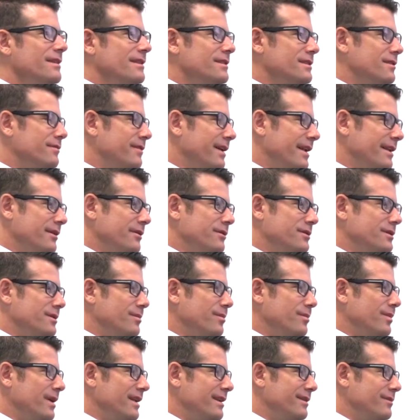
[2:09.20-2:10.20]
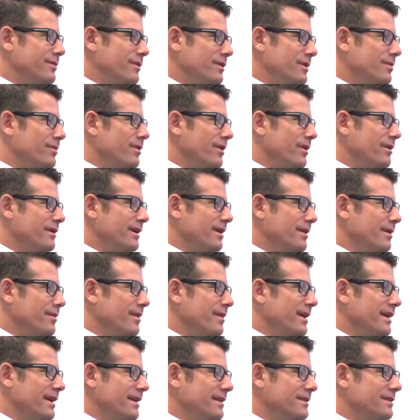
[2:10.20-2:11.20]
As the values embedded with the program that
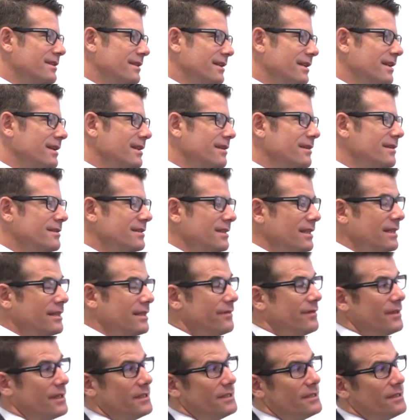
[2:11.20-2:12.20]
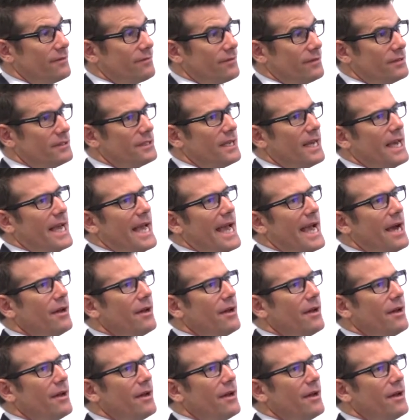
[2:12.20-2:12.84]
make a significant difference.